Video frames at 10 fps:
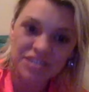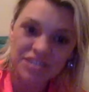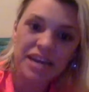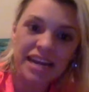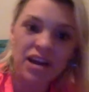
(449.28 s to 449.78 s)

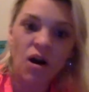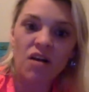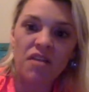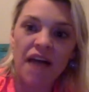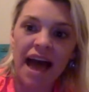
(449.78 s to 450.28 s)
you're getting
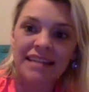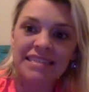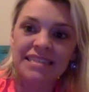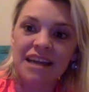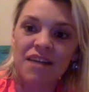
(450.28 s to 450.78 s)
all that
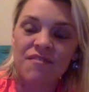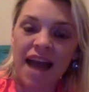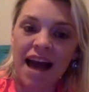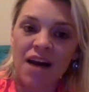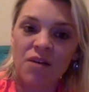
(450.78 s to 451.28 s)
stuff
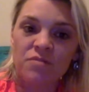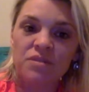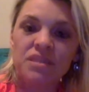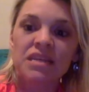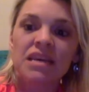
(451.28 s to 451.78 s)

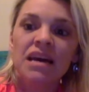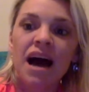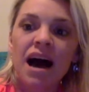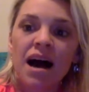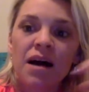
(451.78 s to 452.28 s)
out.
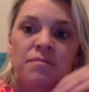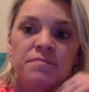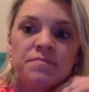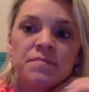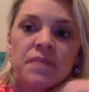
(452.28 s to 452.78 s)

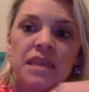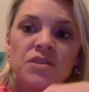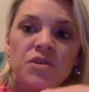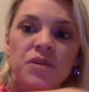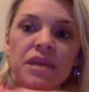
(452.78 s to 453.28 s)

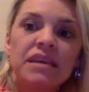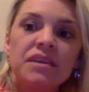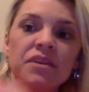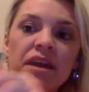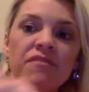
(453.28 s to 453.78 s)
So you're
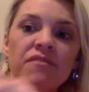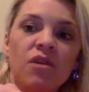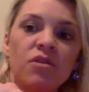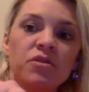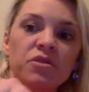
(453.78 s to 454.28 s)
healing your hair
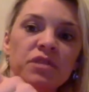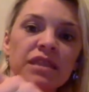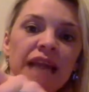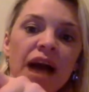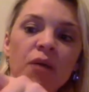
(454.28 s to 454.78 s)
follicle and you're
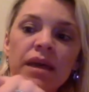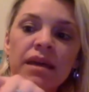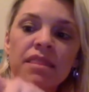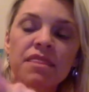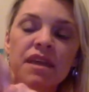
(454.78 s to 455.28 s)

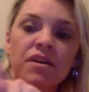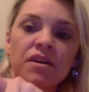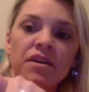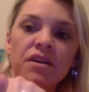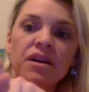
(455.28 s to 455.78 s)
allowing
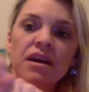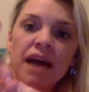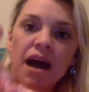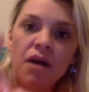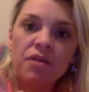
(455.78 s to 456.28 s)
thicker,
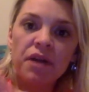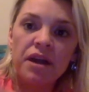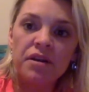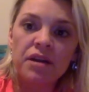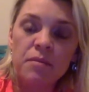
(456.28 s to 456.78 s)
healthier
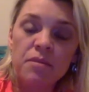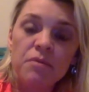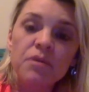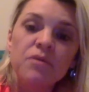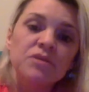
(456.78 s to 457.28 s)
hair to come
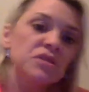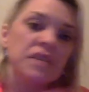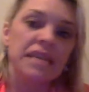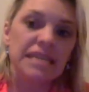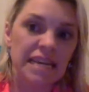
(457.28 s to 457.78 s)
through. It's just
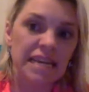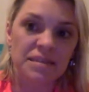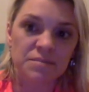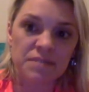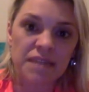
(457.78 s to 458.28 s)
going to take
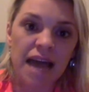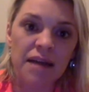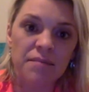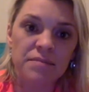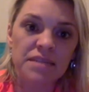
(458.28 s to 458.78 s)
some
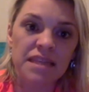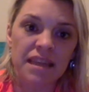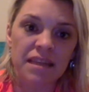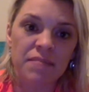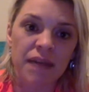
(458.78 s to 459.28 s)
time to
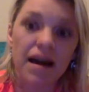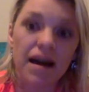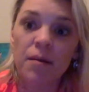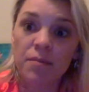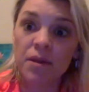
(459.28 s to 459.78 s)
thicken back
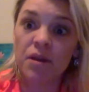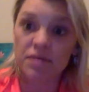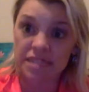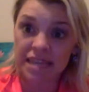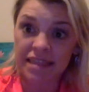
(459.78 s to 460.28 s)
up,
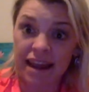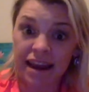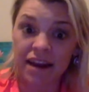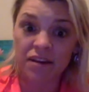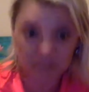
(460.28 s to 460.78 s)
and to get that
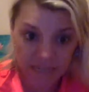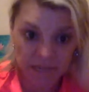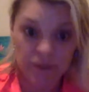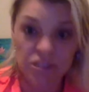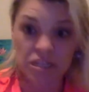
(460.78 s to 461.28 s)
hair,
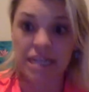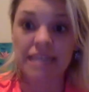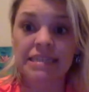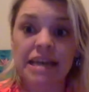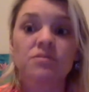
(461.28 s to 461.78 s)
especially to
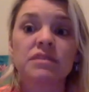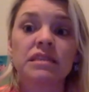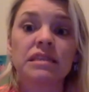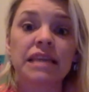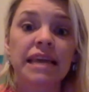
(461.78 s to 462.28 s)
get down to
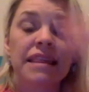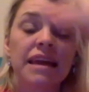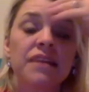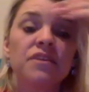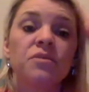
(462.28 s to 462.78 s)
the length
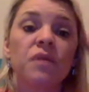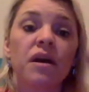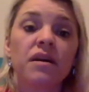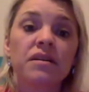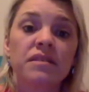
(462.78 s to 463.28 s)
that you
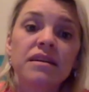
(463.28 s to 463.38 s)
are,